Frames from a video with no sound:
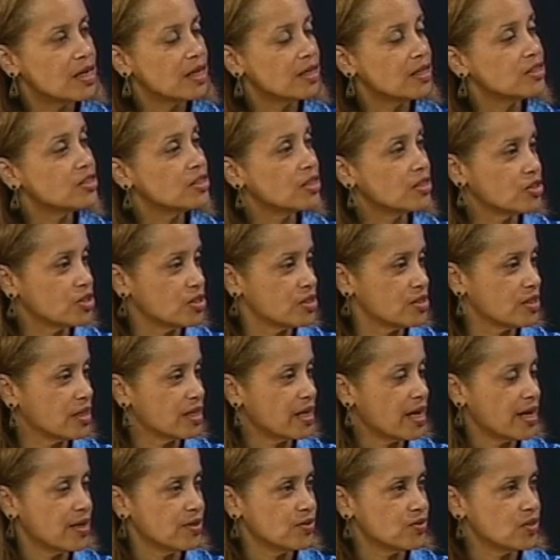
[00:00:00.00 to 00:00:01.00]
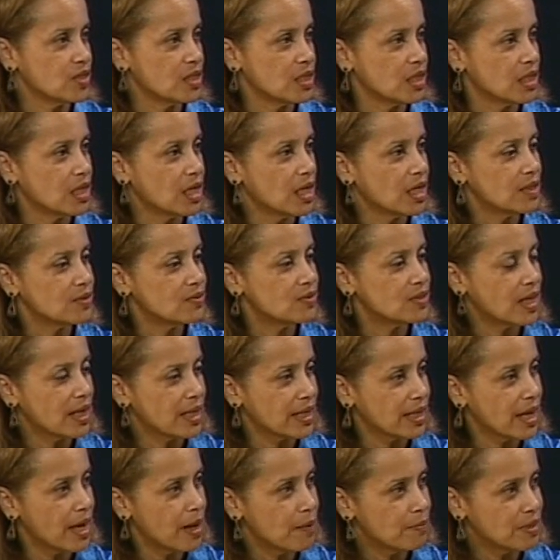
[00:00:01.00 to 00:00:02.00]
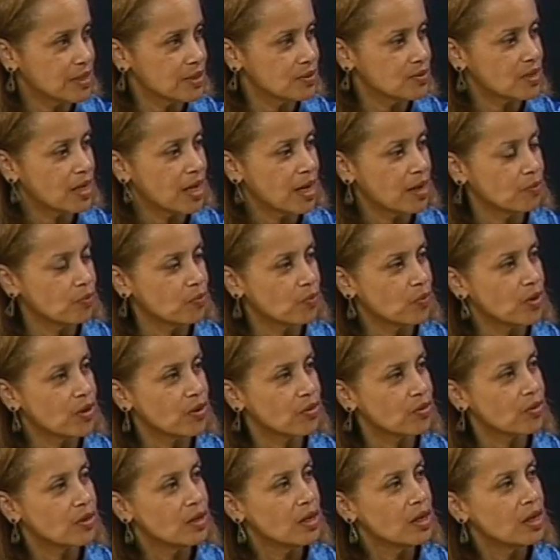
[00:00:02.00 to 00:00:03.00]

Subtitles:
Such as the case in Sally Hemings came with